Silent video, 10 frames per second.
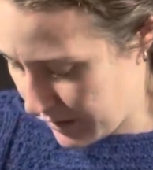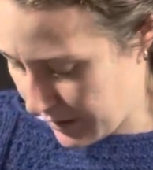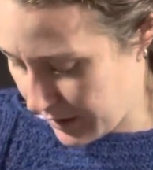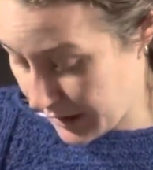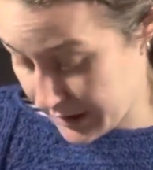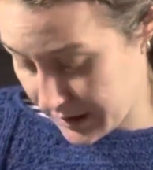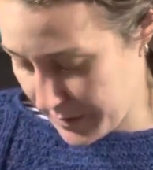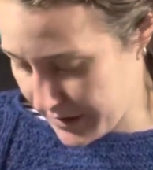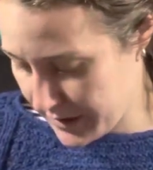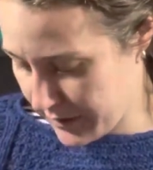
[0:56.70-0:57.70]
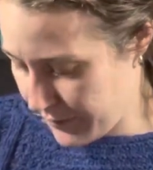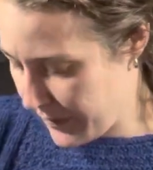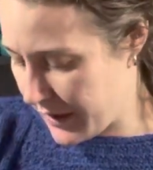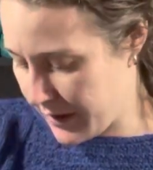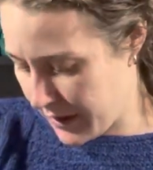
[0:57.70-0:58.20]
a little less expensive.
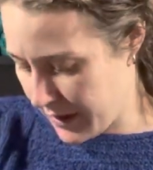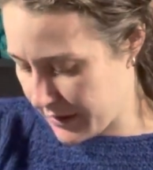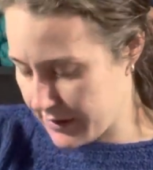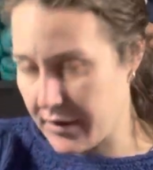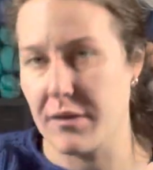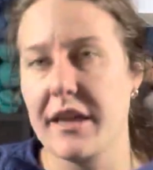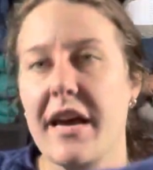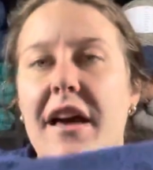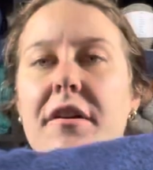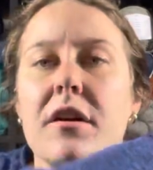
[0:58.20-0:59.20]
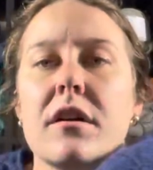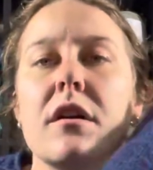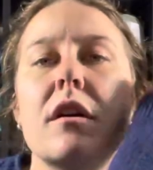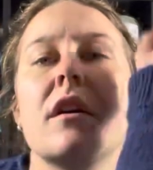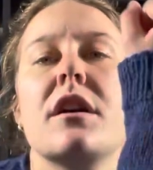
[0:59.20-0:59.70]
And again, it's like really heathered.
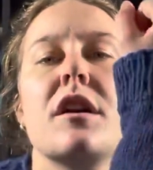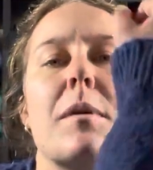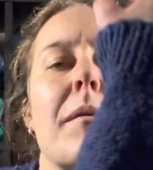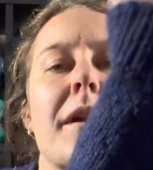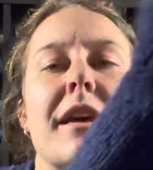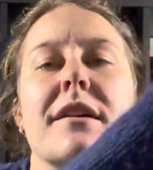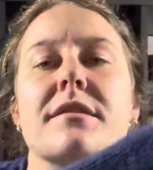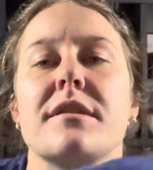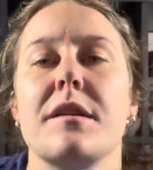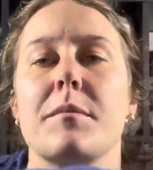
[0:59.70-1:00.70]
You probably can't see,